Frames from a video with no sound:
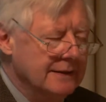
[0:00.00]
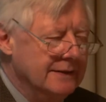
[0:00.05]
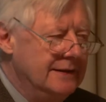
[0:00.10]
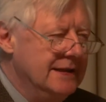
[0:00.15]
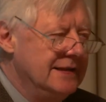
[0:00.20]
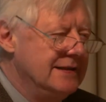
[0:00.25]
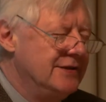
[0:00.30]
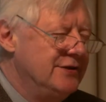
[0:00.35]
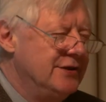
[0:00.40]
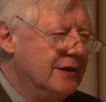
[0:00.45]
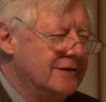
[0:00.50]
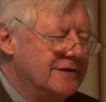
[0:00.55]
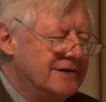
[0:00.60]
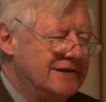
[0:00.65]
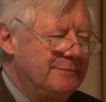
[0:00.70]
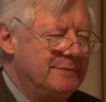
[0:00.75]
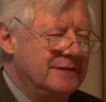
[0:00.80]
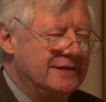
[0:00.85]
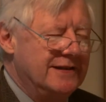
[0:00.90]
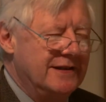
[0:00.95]
This
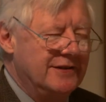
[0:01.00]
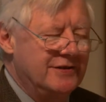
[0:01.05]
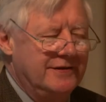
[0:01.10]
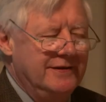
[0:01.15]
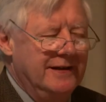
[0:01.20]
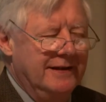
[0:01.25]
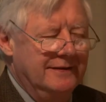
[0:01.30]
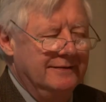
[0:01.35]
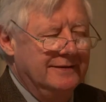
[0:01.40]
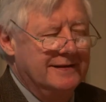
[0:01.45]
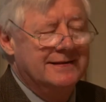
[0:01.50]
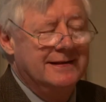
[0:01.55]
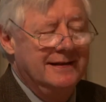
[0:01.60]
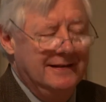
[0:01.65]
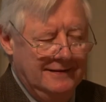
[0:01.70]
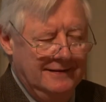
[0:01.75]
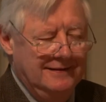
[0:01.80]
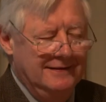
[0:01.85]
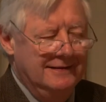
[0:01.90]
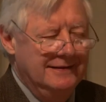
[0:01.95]
juxtapositioning, this
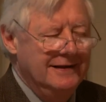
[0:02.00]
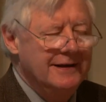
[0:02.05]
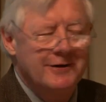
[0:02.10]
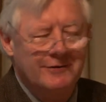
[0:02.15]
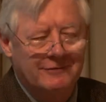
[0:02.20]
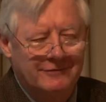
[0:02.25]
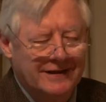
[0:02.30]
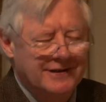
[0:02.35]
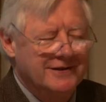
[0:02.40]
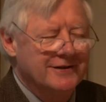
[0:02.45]
literary